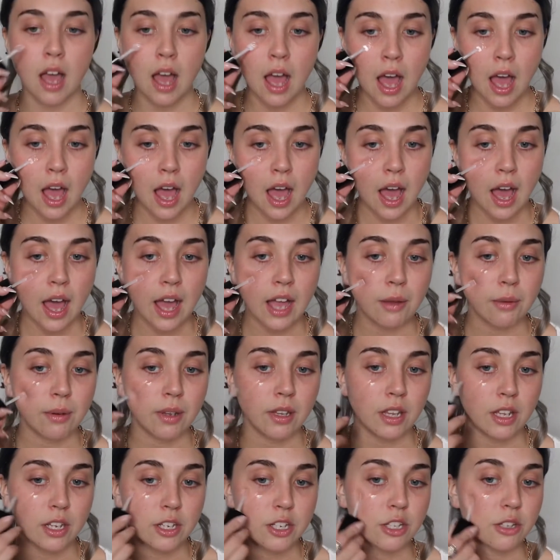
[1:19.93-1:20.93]
I
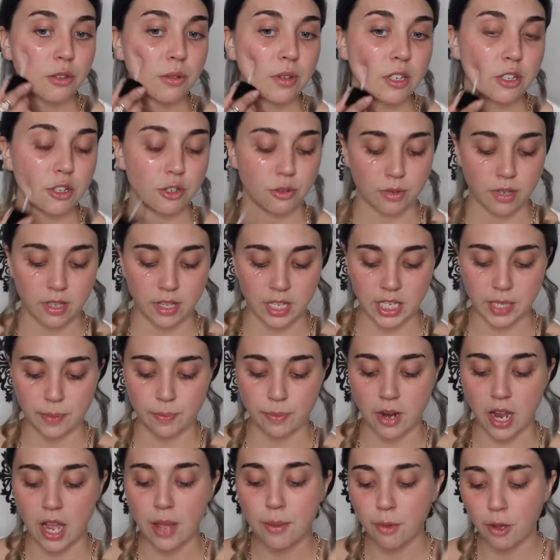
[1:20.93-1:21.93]
really do enjoy this
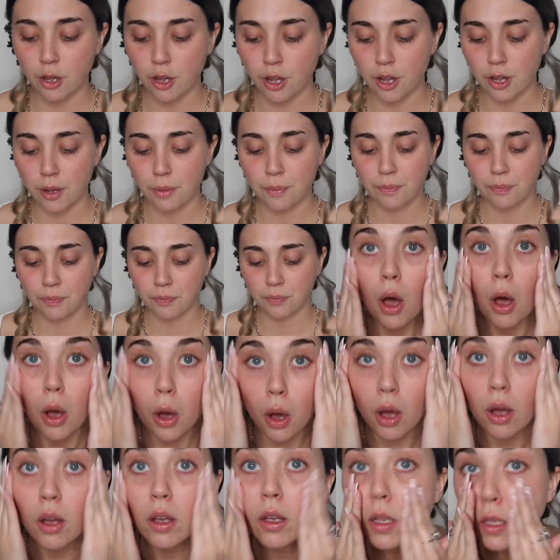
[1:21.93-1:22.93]
primer.
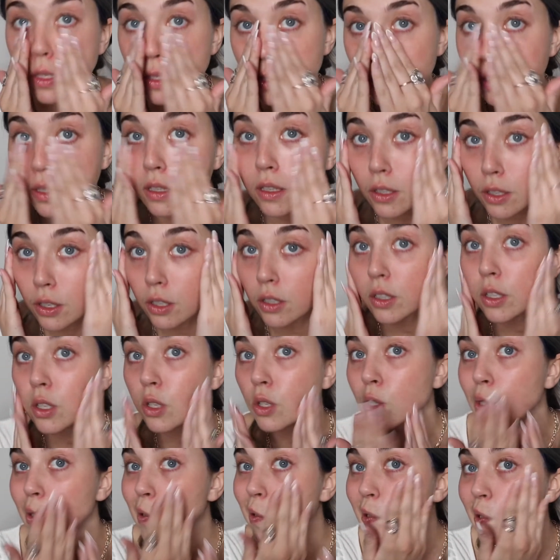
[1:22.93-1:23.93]
Oh, it's
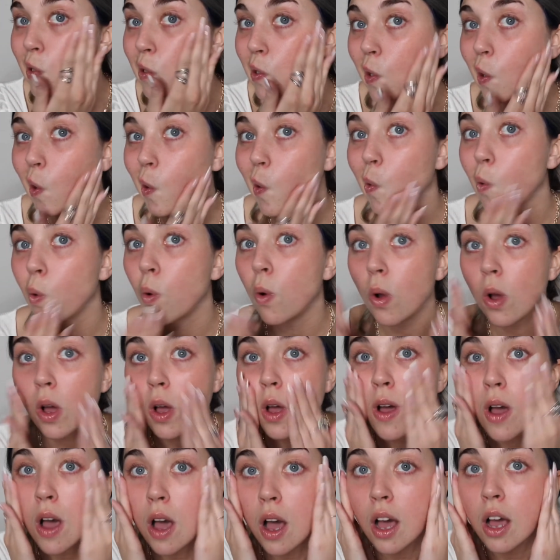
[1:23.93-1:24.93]
literally so
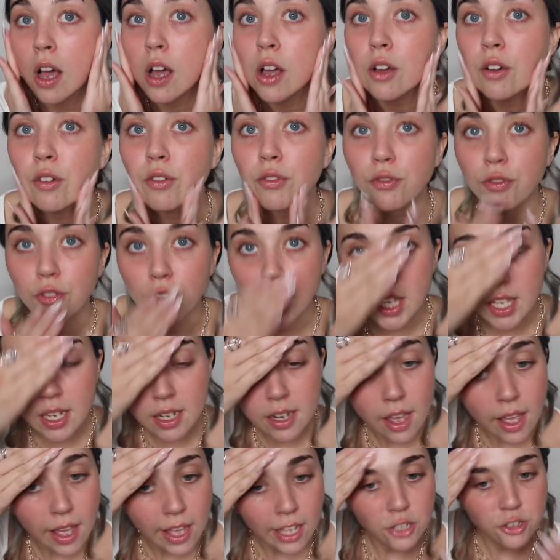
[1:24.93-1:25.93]
freaking
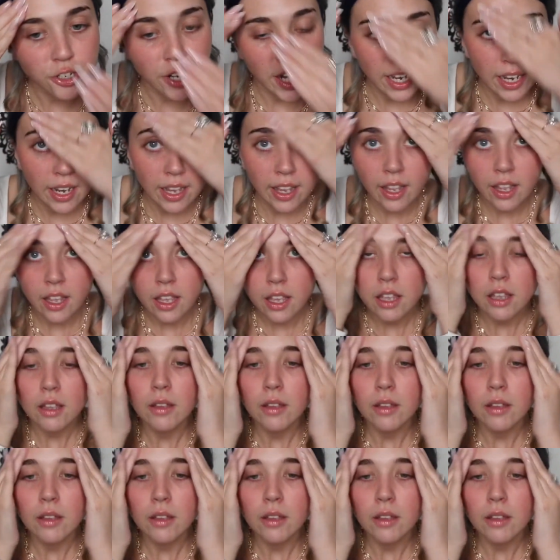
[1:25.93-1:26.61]
hydrating.